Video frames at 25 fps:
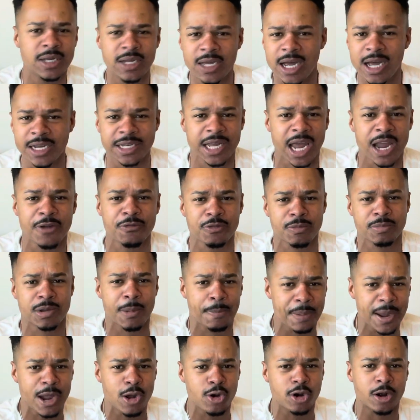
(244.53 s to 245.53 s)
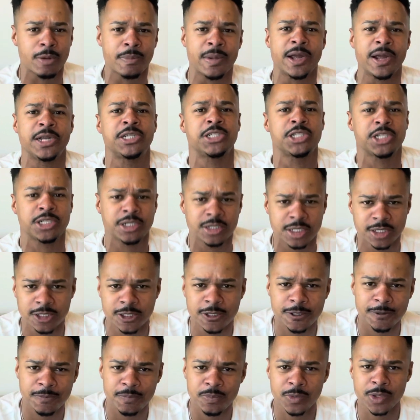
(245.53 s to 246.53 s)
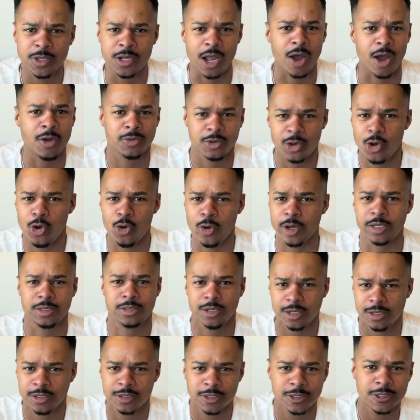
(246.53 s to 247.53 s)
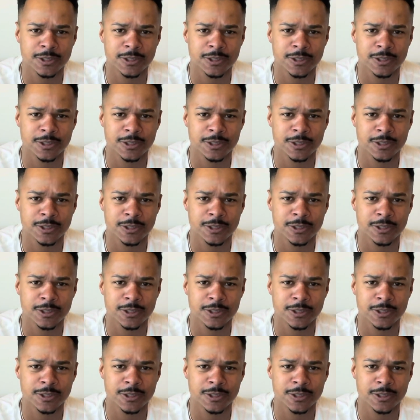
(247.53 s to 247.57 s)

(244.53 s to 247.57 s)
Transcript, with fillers: I came from the pilgrimage. Y'all know it.